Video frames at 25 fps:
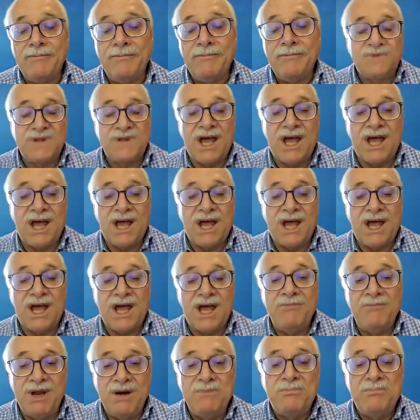uh,
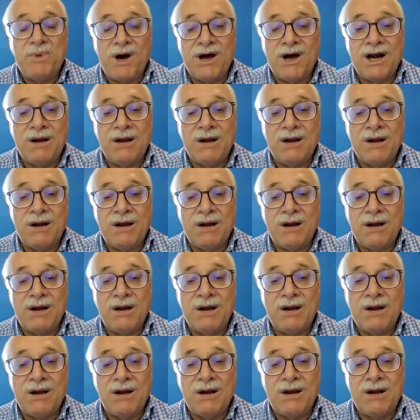time in parliament.
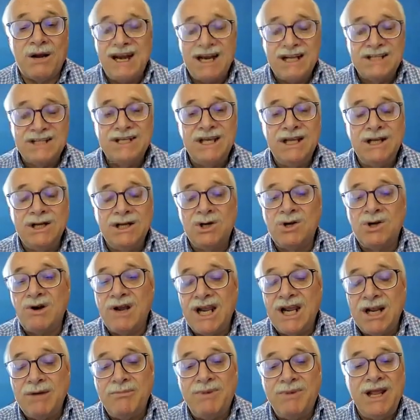So, so that is
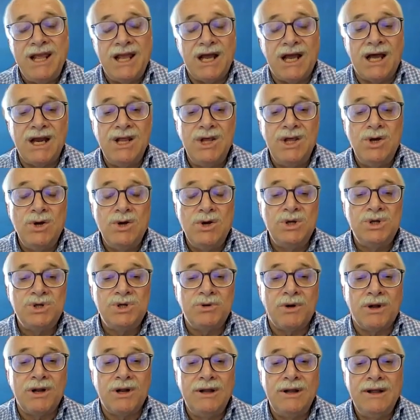incredibly
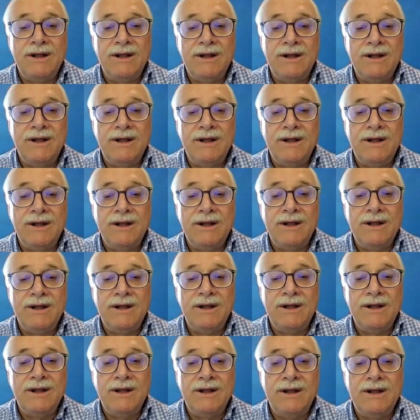unusual,
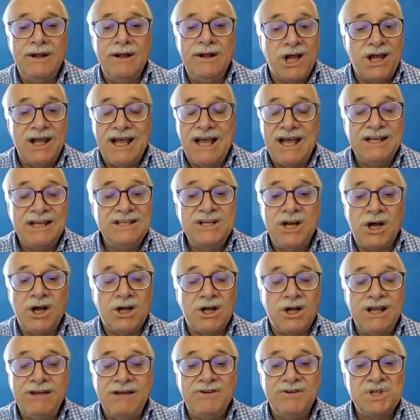uh, and he has not,
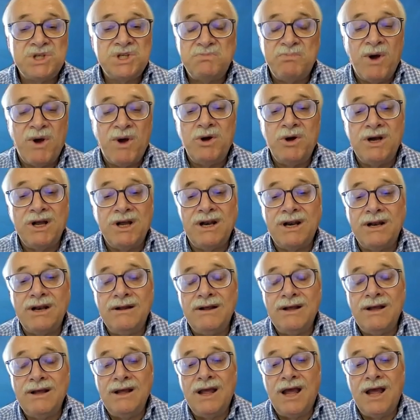has not even spoken
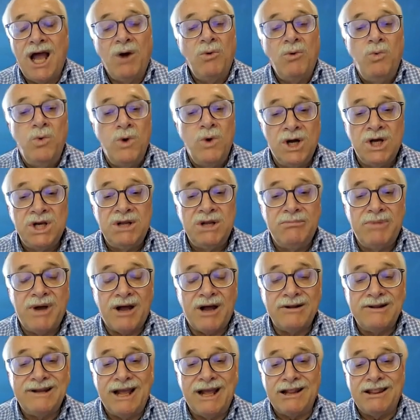a word
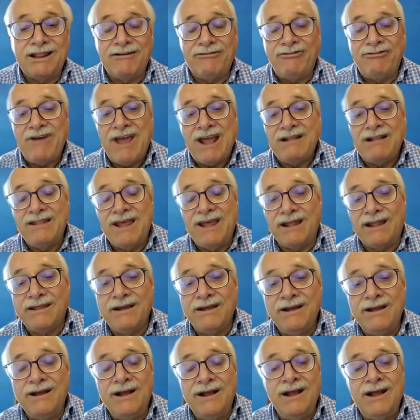about that. The fact that
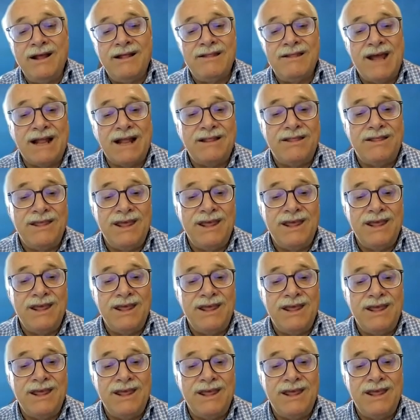that
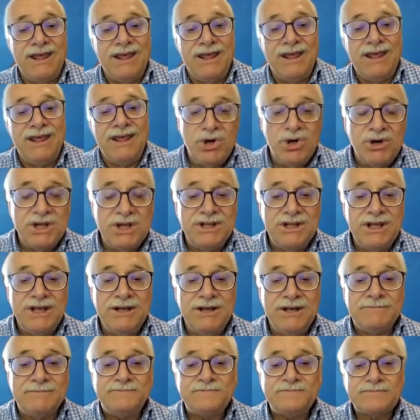the um,
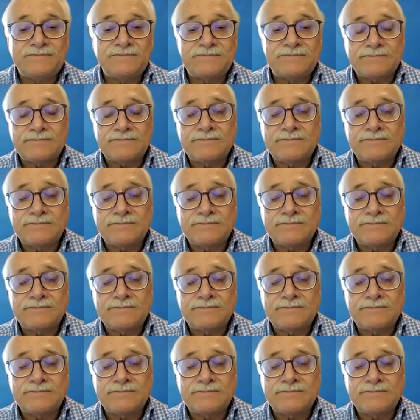security